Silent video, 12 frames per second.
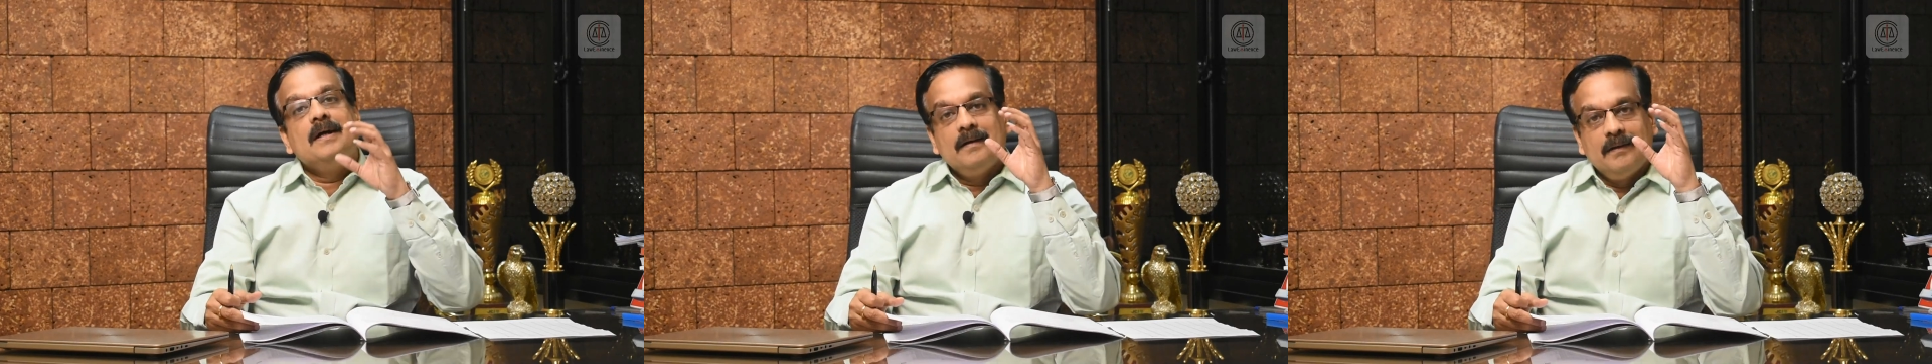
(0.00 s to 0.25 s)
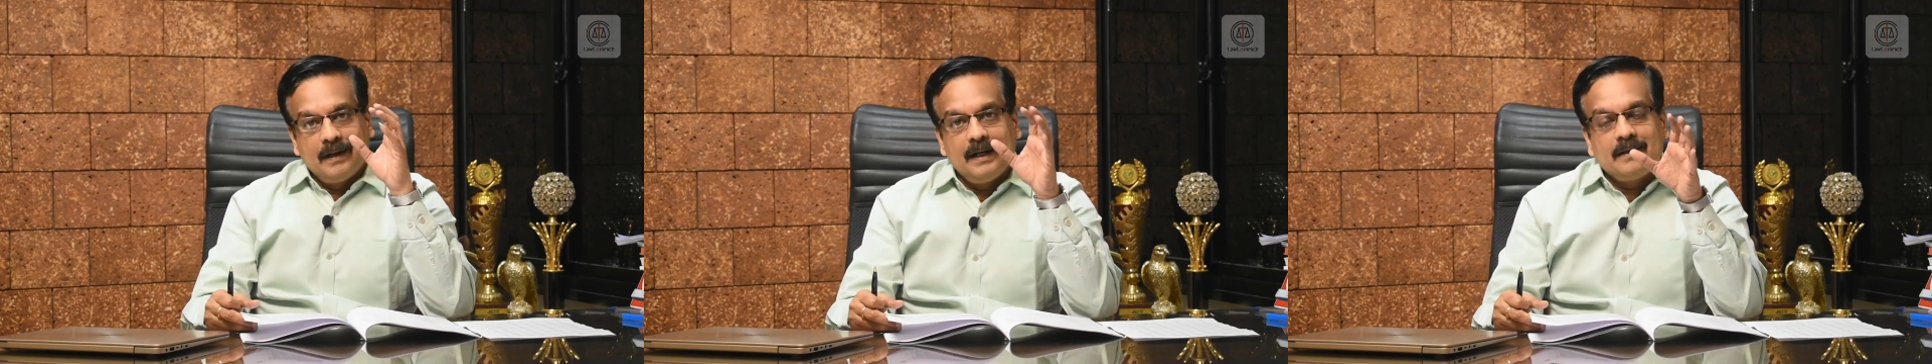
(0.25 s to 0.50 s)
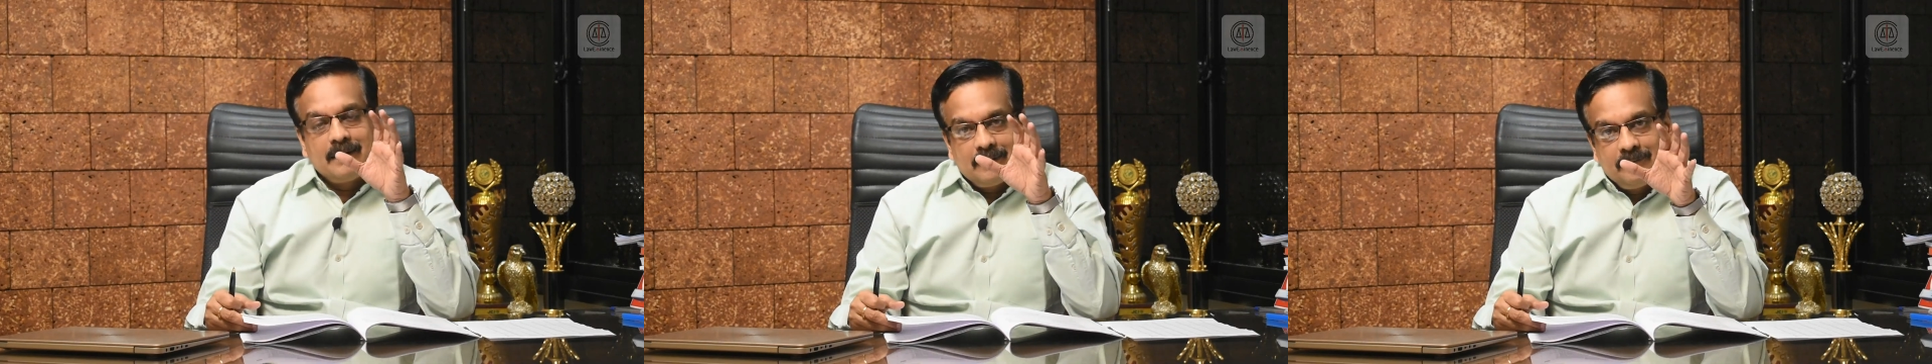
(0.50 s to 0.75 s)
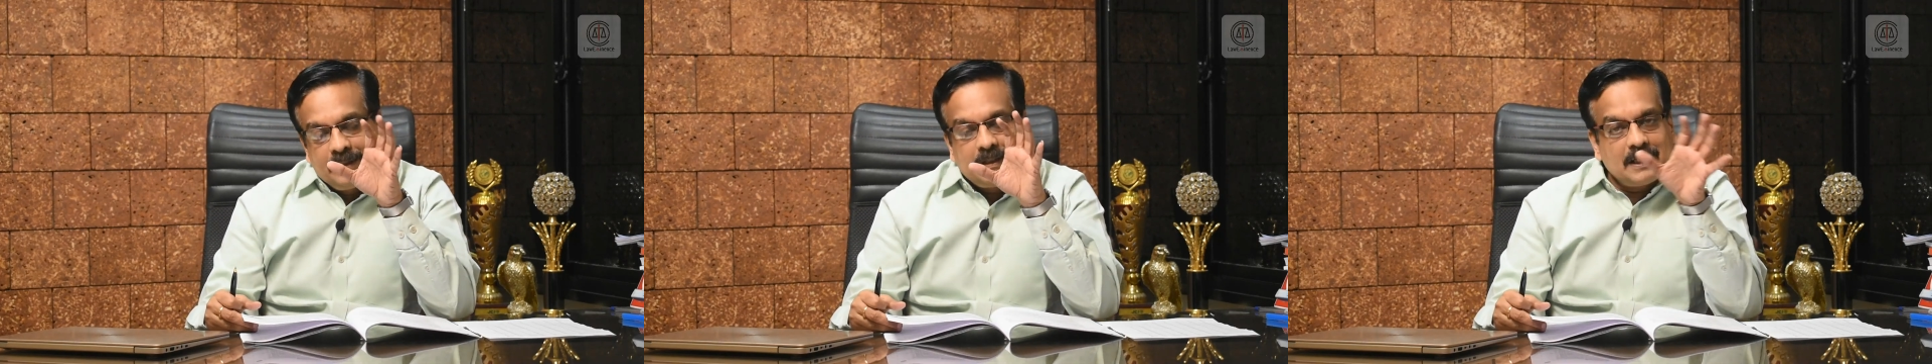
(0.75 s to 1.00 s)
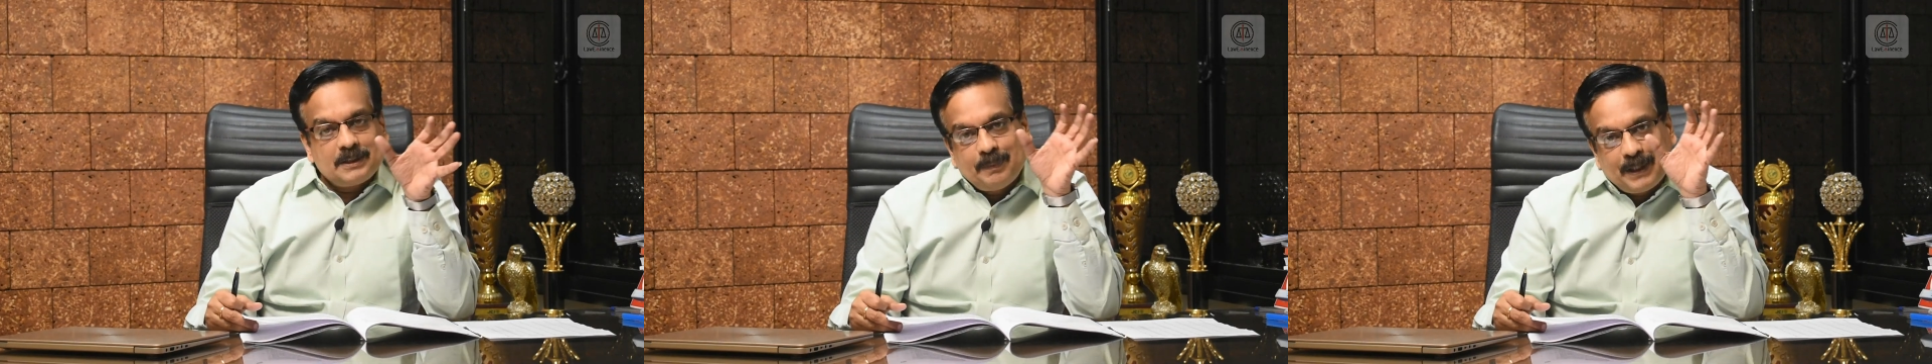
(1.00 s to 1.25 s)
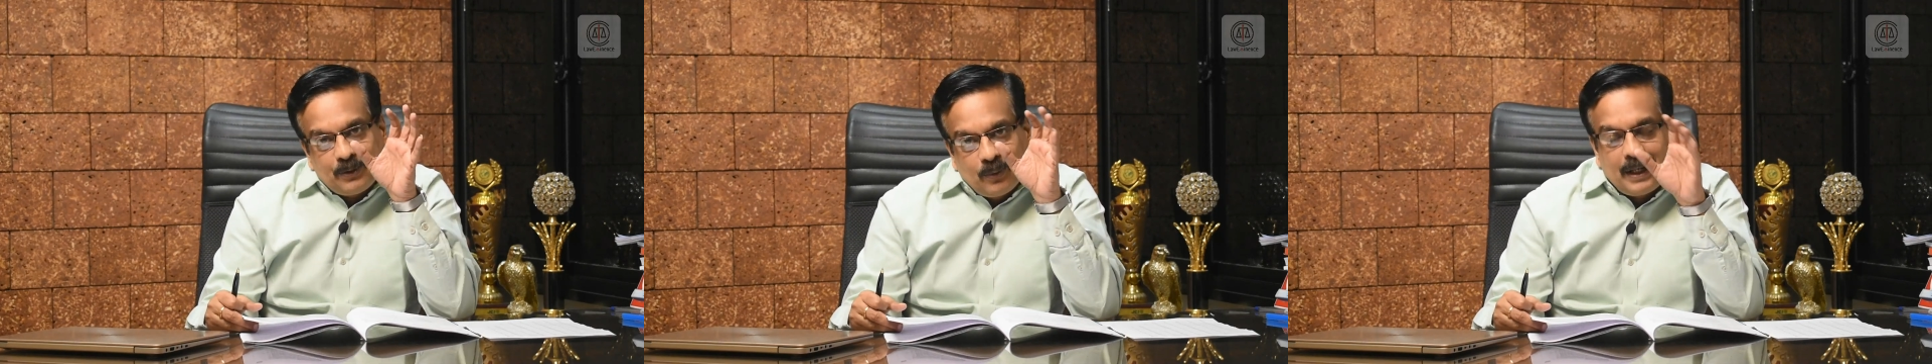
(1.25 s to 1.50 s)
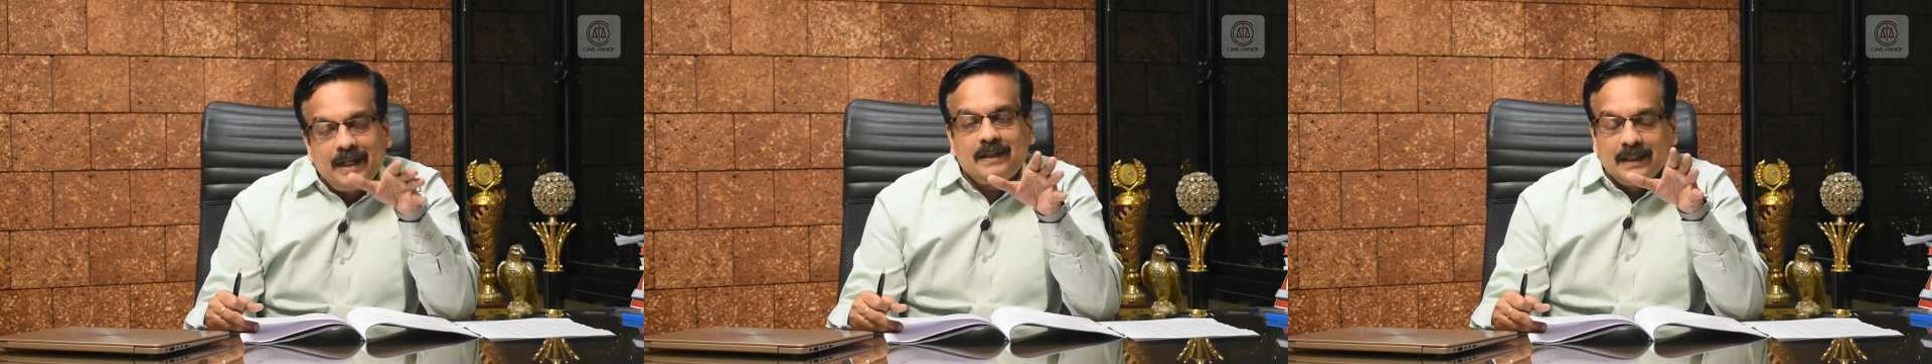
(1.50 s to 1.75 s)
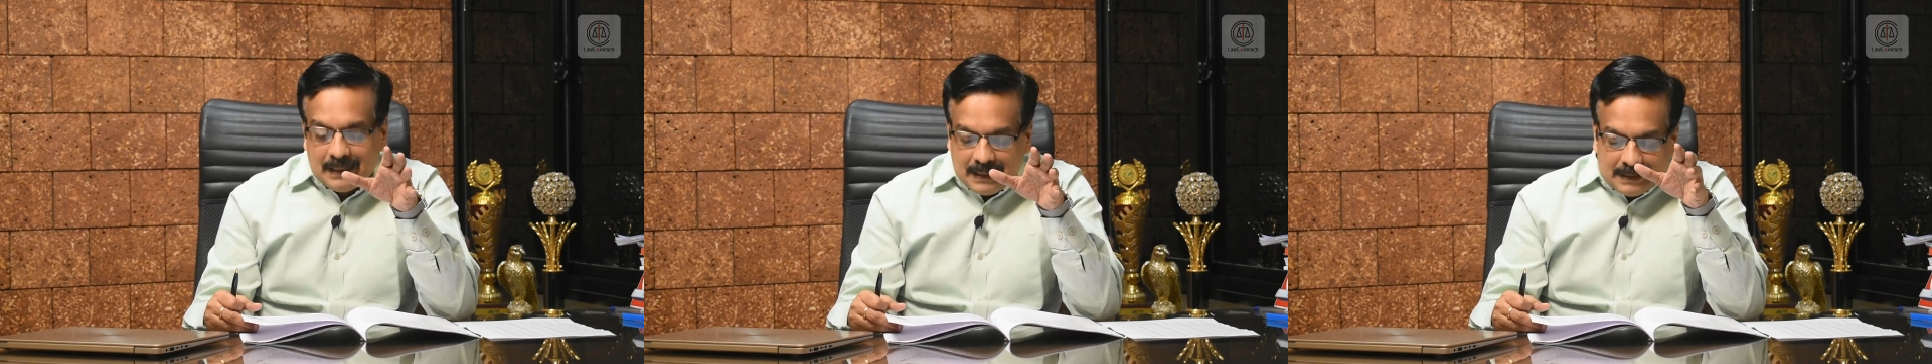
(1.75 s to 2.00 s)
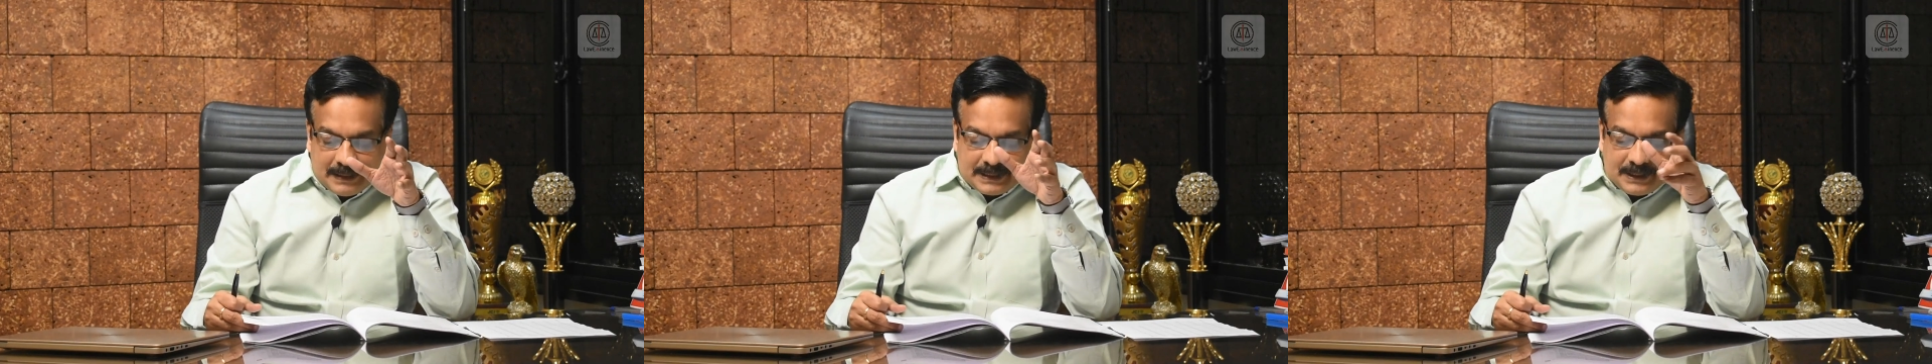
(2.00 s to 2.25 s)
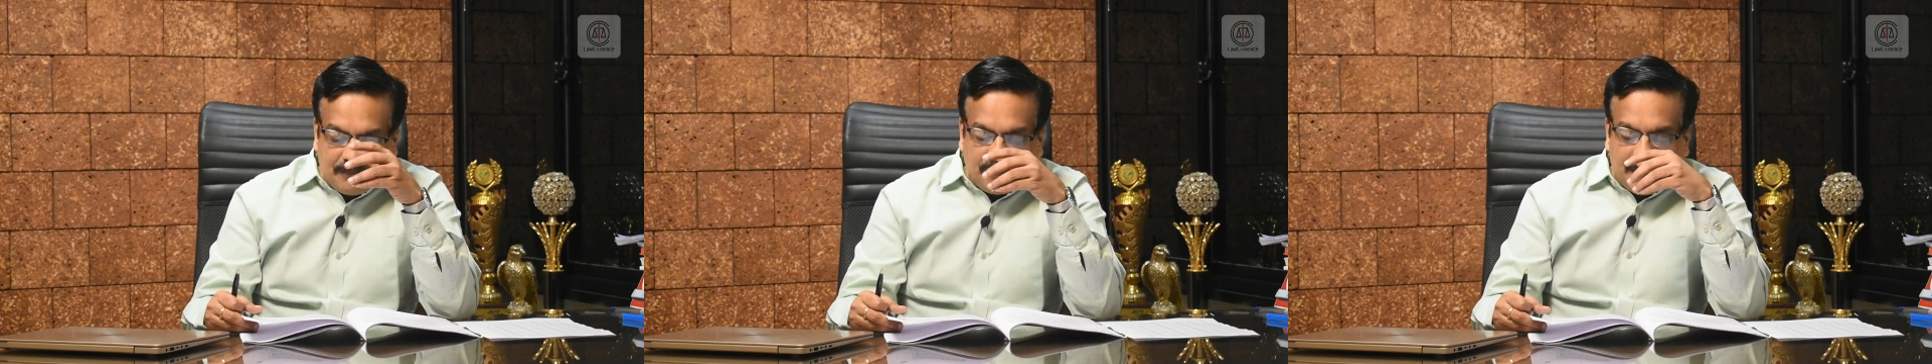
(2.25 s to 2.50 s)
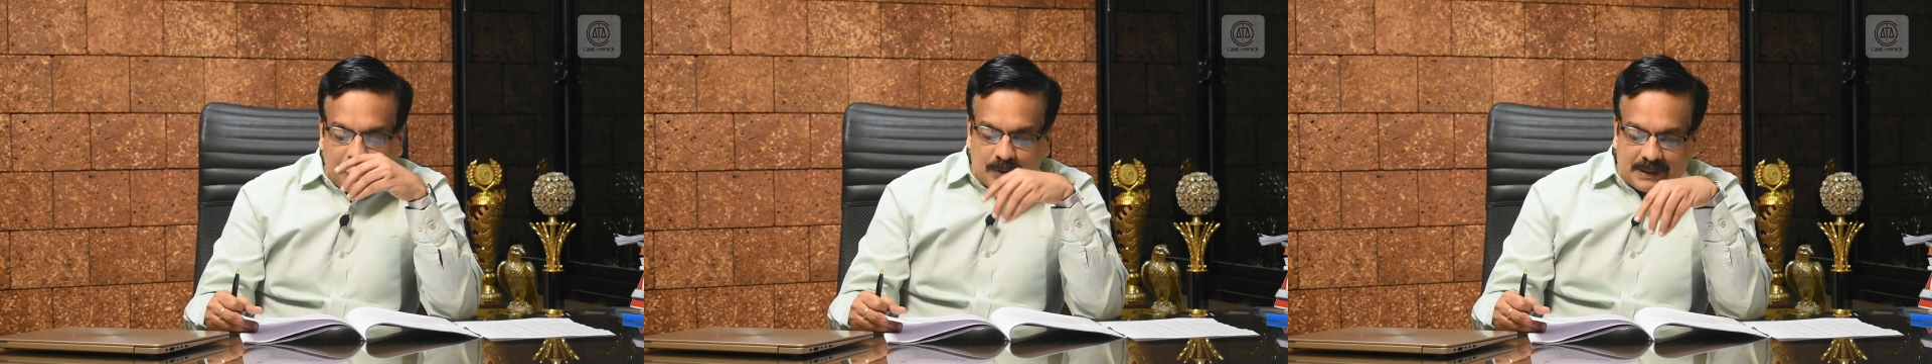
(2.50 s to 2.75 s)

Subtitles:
writ with respect to writ 65 to